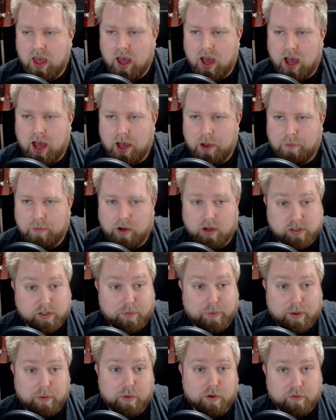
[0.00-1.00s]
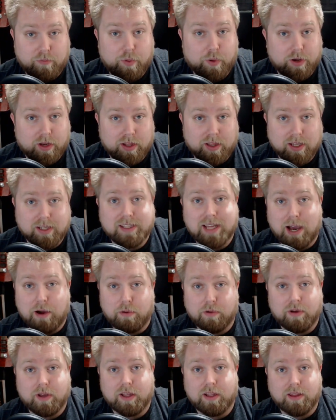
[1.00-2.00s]
Um, lots of people have pointed this
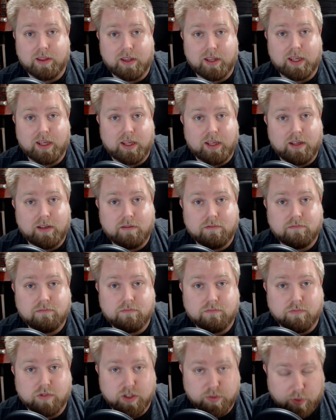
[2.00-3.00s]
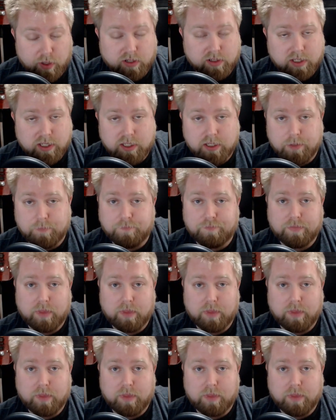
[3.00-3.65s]
out in the responses.